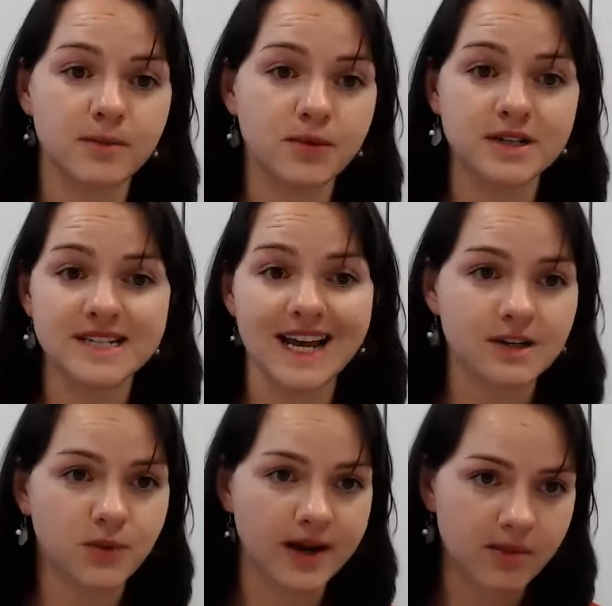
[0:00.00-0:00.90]
even
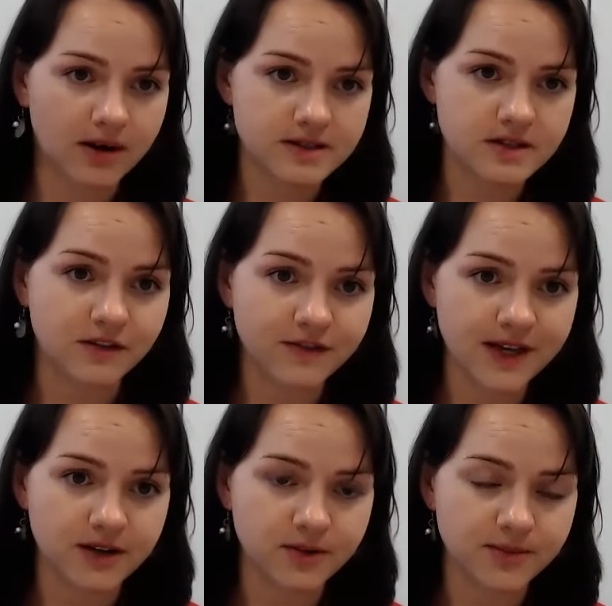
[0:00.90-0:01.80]
predict when a part's going to
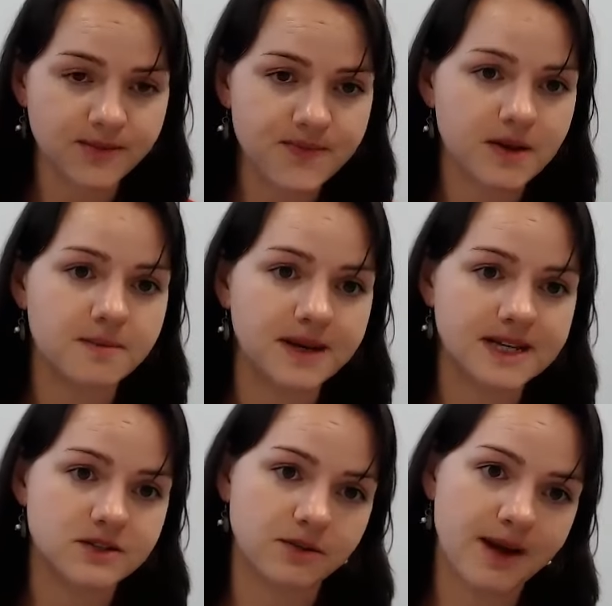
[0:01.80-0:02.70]
fail
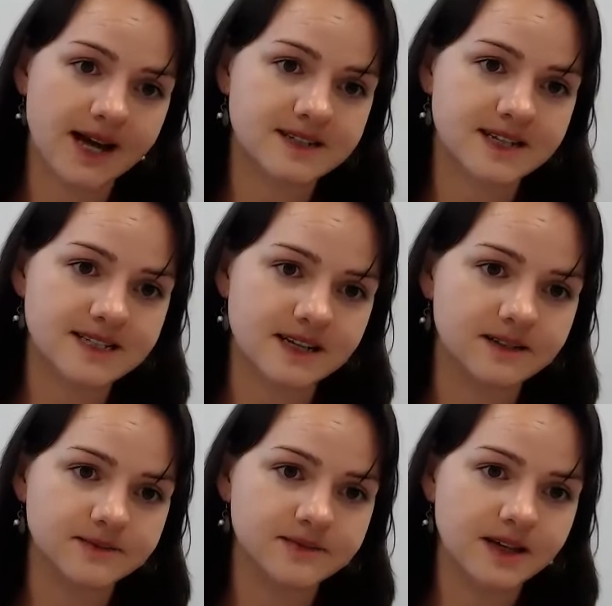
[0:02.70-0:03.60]
based on past
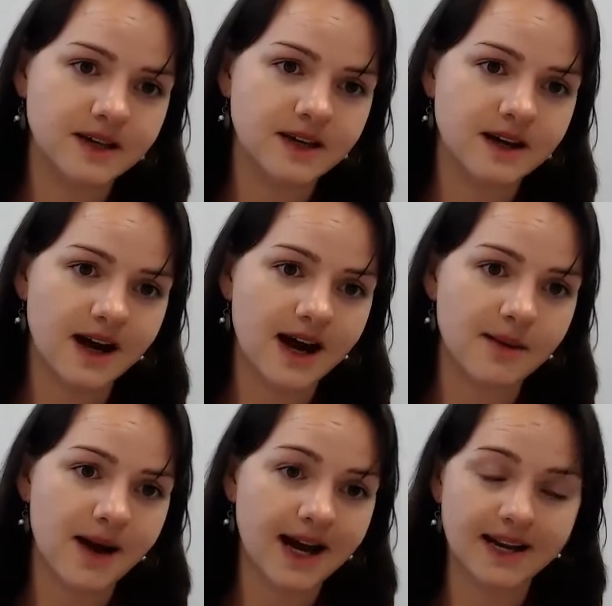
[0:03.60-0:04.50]
data,
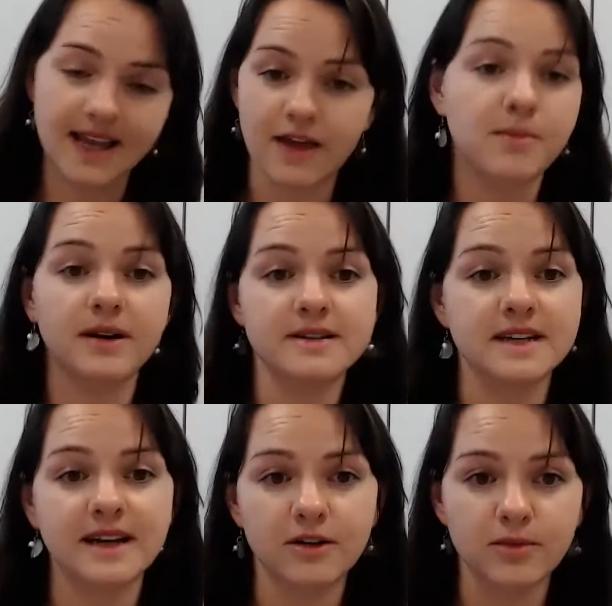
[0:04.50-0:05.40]
and get the part
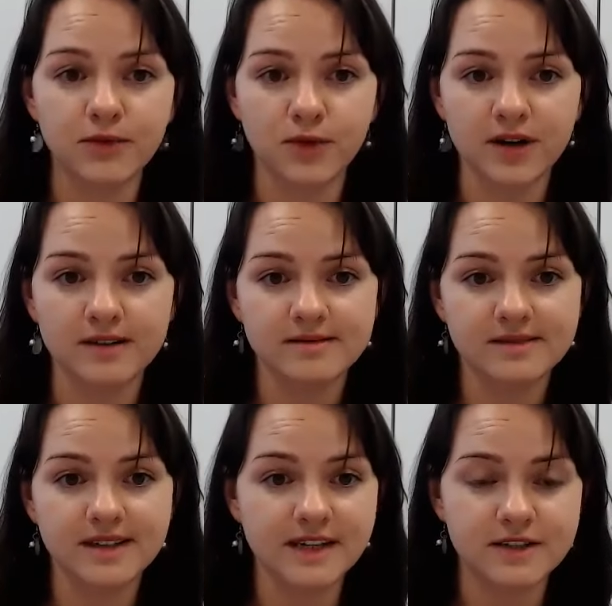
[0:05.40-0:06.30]
sent out before
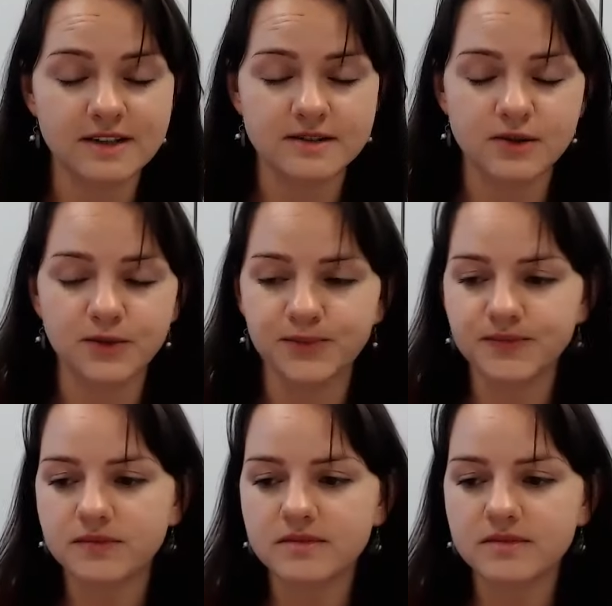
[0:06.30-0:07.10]
it even does so.